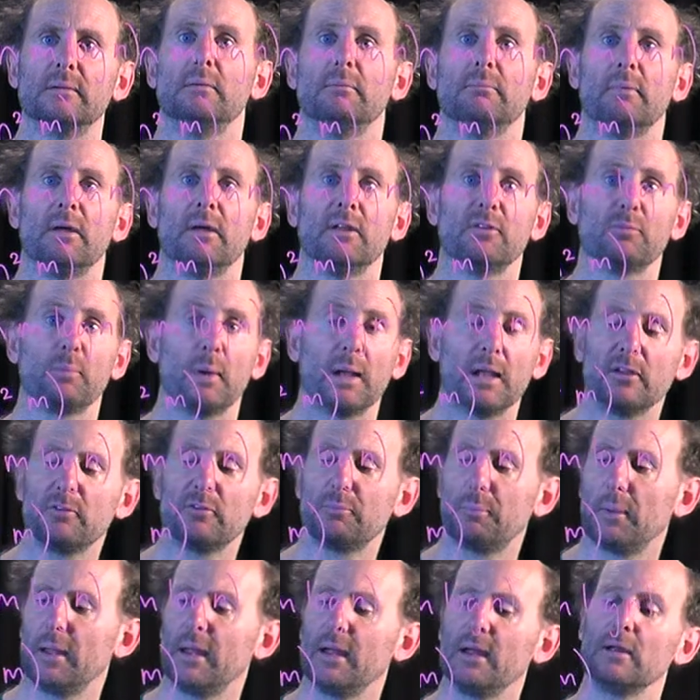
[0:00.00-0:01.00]
As well as
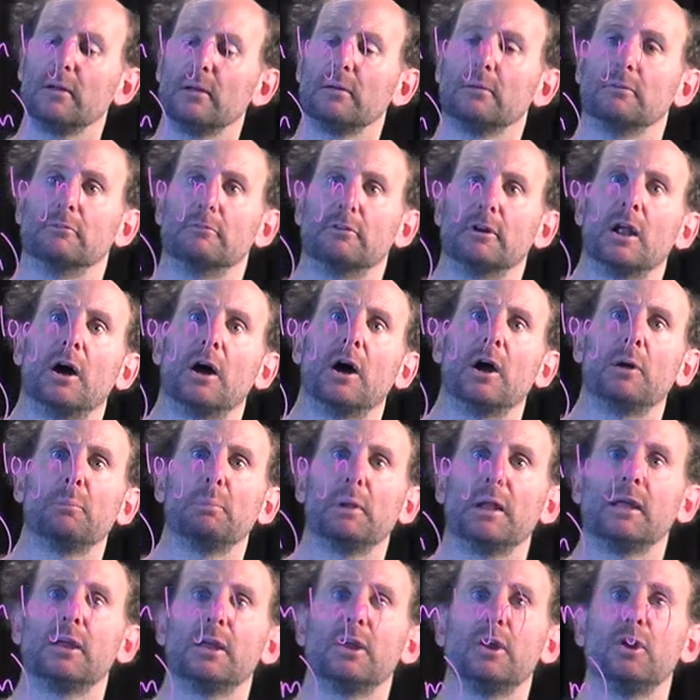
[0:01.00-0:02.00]
being
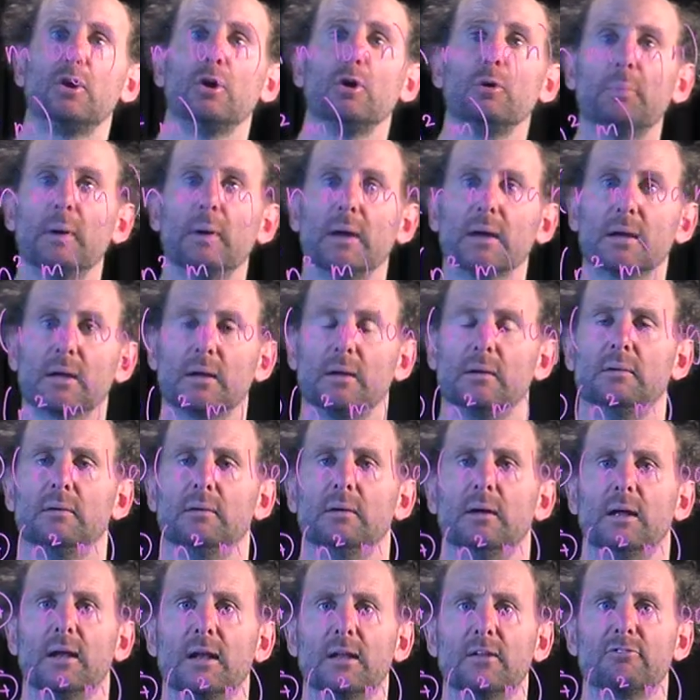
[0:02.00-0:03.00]
reliably cubic
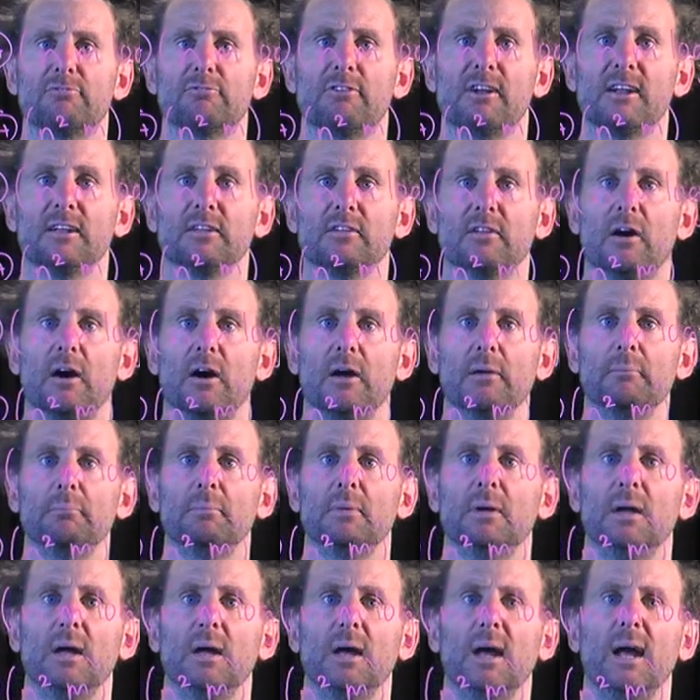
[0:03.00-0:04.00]
in its runtime,
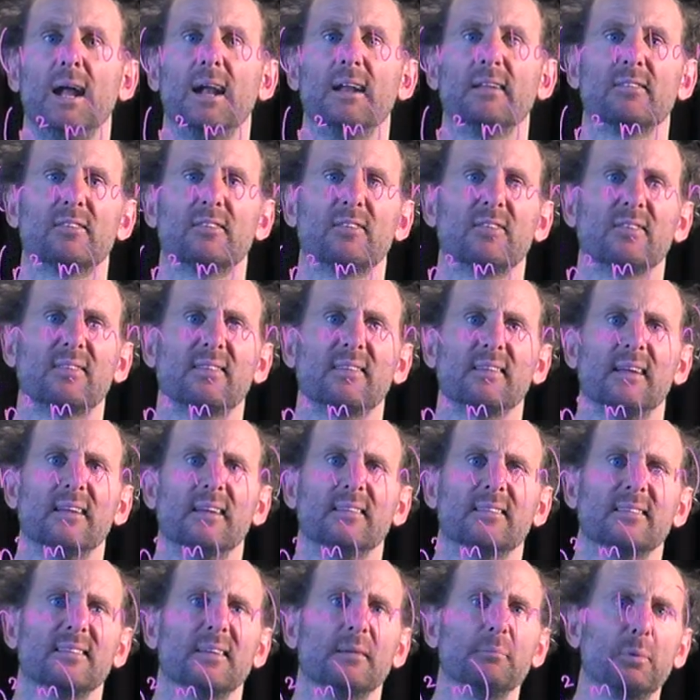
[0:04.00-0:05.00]
it is a
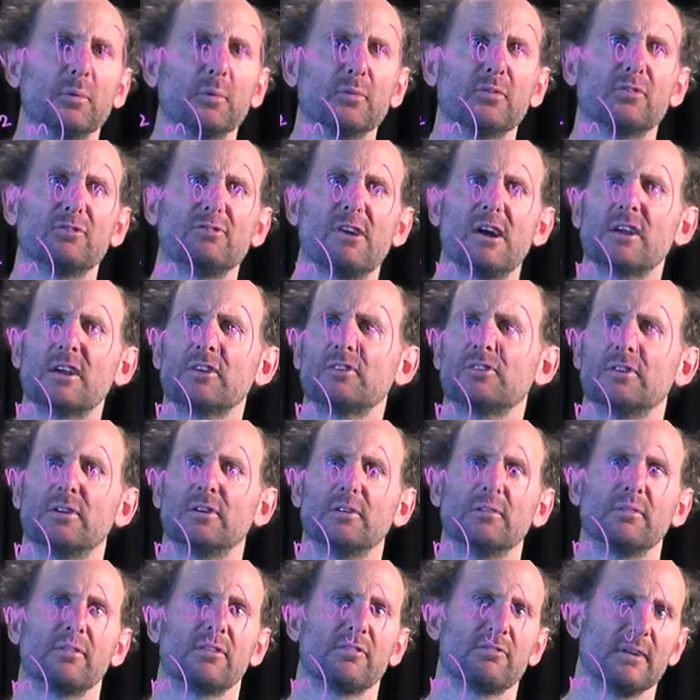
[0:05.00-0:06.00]
simple structure
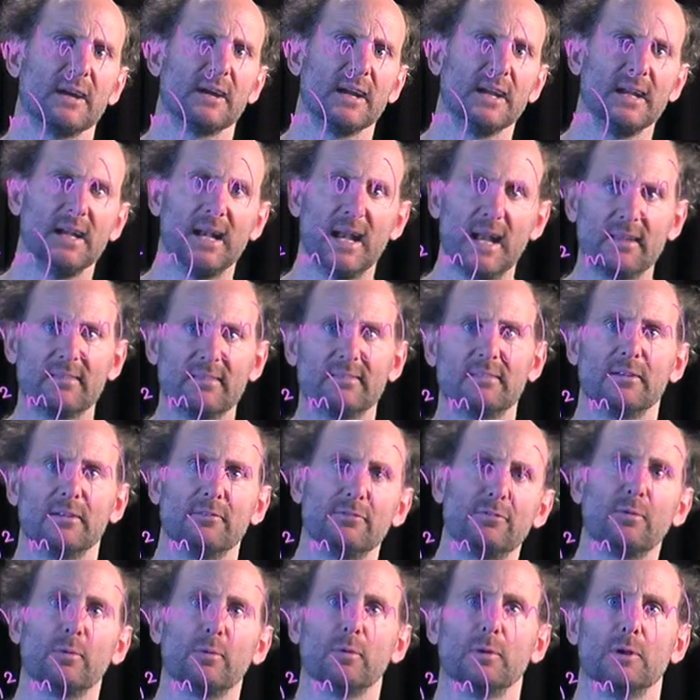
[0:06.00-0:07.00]
of 3 nested
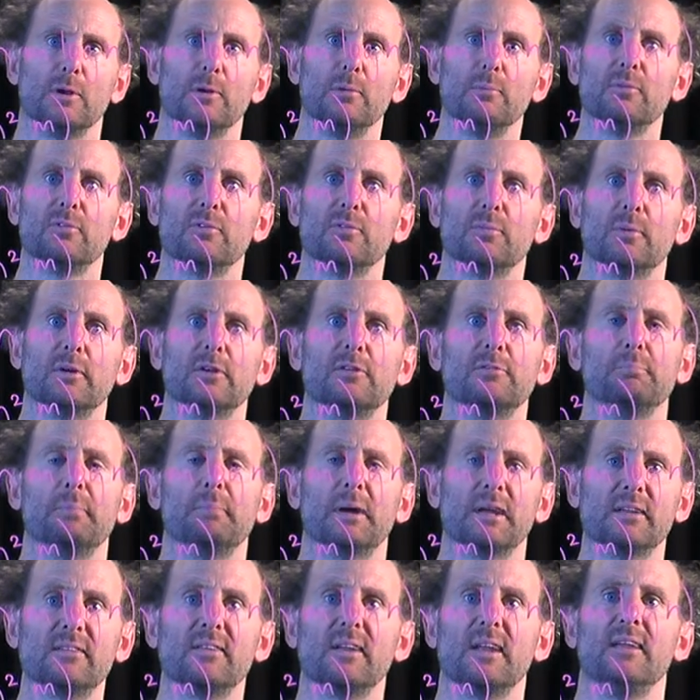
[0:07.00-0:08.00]
for loops, which
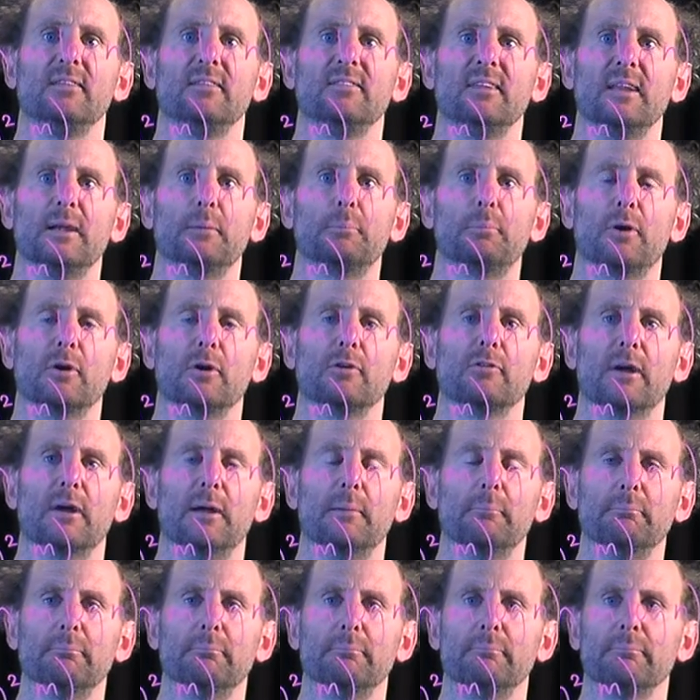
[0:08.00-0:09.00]
makes it easy to program.